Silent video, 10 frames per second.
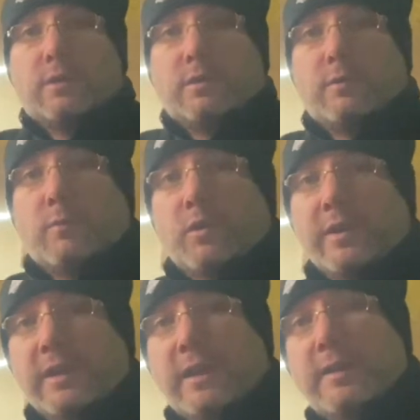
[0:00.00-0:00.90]
Morning
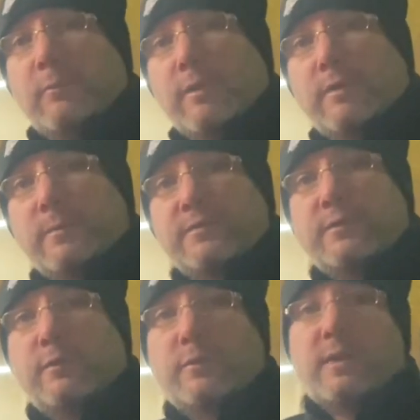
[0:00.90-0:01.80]
and welcome
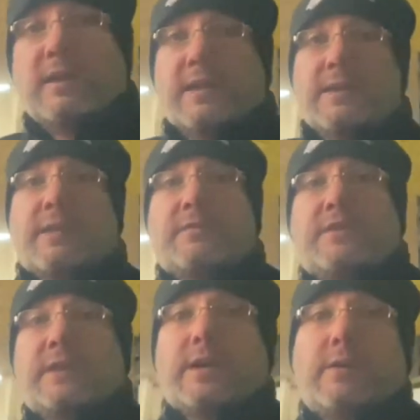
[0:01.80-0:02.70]
to another
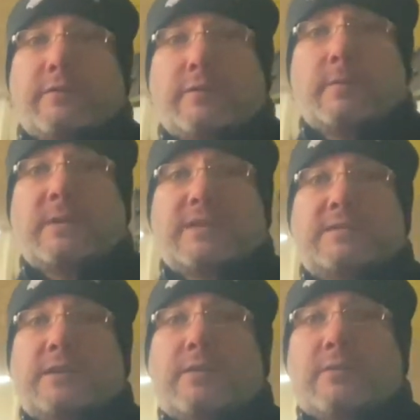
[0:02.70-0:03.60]
video from us
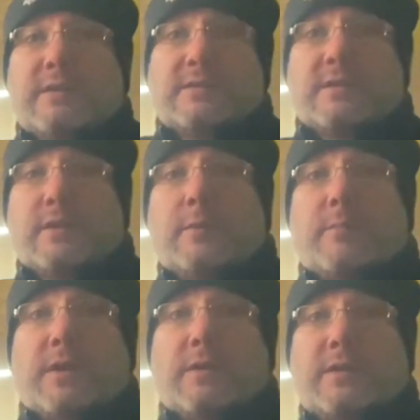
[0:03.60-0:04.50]
here at
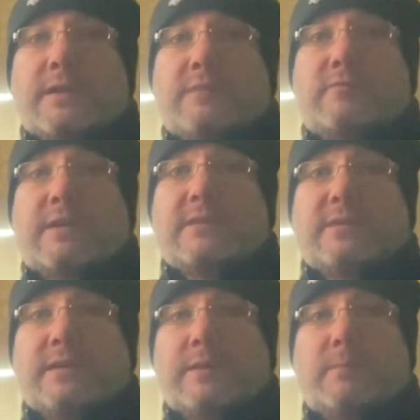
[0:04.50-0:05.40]
Parkitt
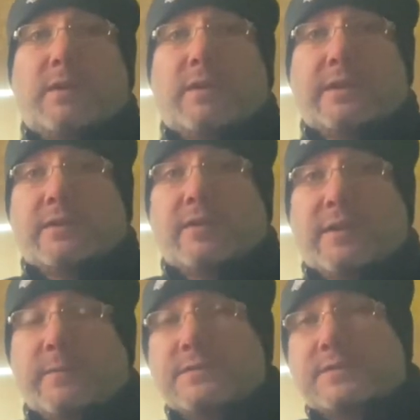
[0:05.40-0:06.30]
Racing and Parkitt Dyno
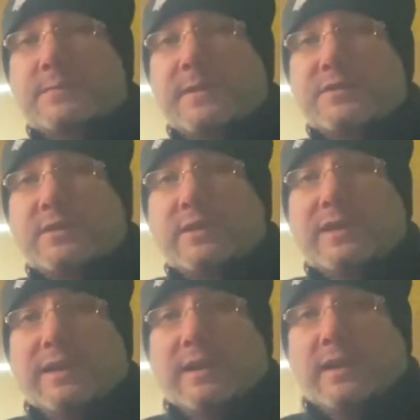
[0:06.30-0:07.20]
and Suspension.
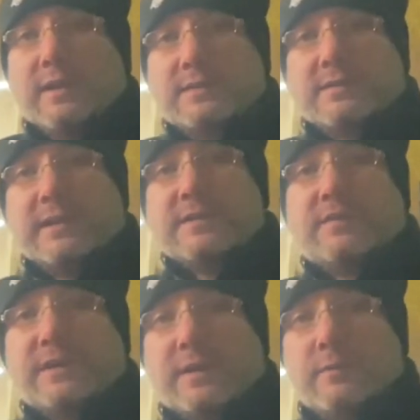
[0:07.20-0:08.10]
Today's
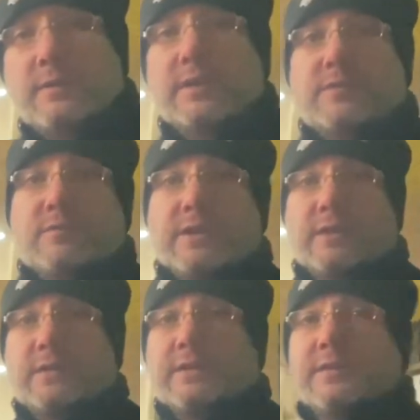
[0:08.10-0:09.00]
video is
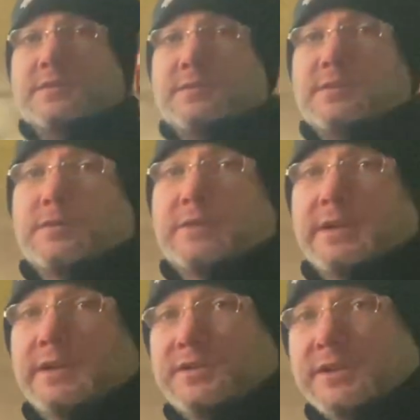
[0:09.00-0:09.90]
regarding the Suzuki
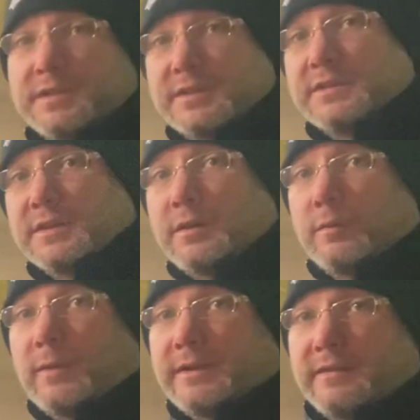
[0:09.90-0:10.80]
GSXR
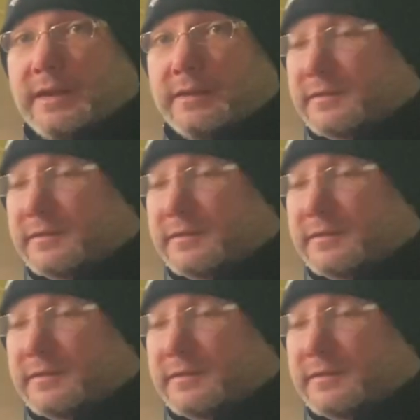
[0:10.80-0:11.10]
1000.